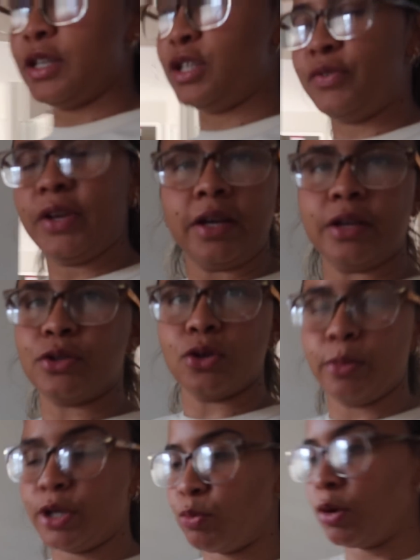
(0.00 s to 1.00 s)
I just feel like it's
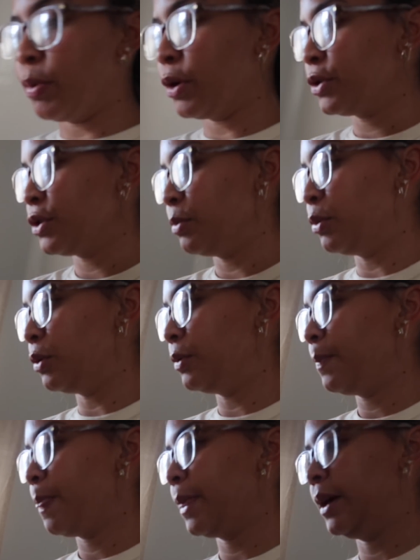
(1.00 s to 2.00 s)
so much more personable
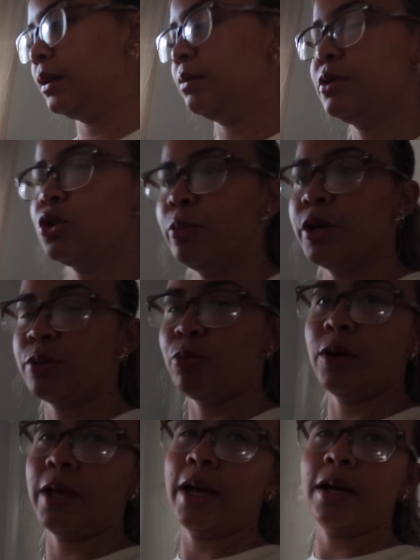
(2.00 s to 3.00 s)
and so much
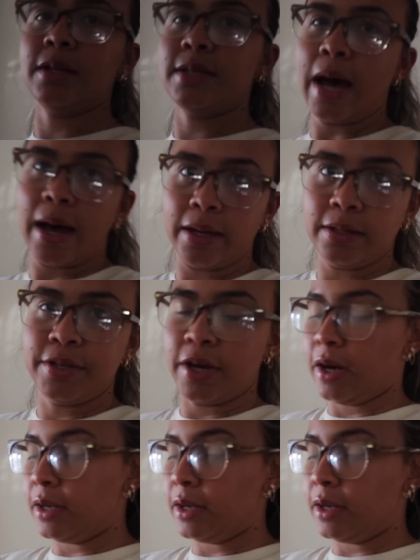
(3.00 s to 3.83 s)
more like tied to